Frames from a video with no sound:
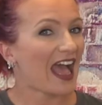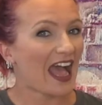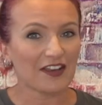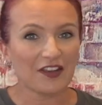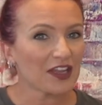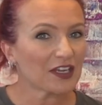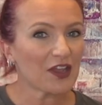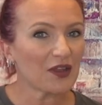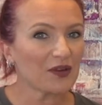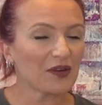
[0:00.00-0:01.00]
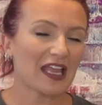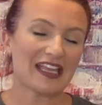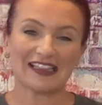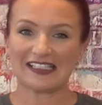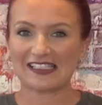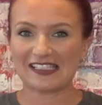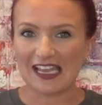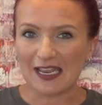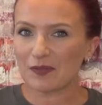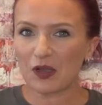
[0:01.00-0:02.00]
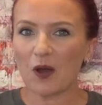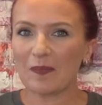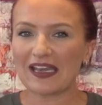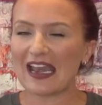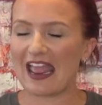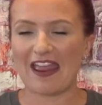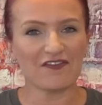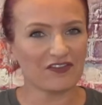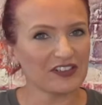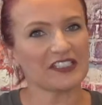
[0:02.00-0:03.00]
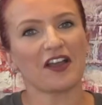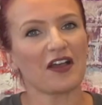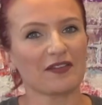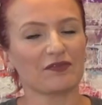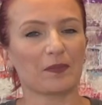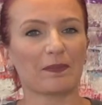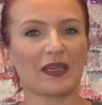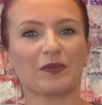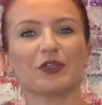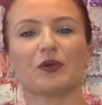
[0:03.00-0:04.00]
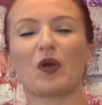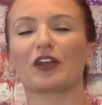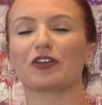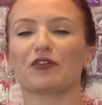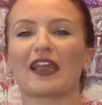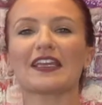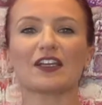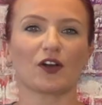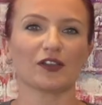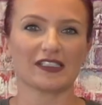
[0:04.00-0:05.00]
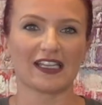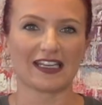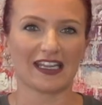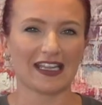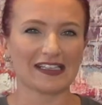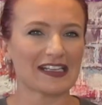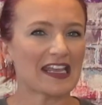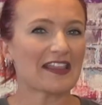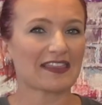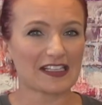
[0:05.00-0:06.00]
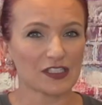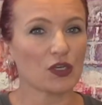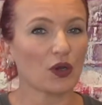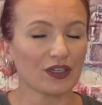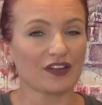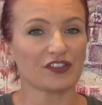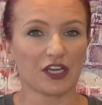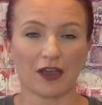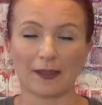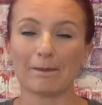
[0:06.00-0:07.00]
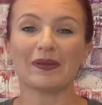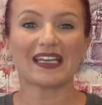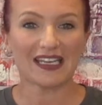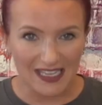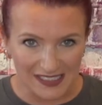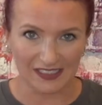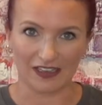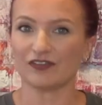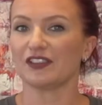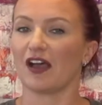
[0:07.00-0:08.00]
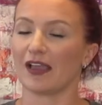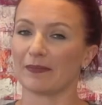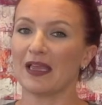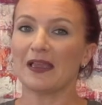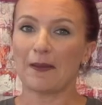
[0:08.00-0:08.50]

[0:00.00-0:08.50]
And I know the same comment every time from people who are creating content is, that's not enough time, but it is enough time.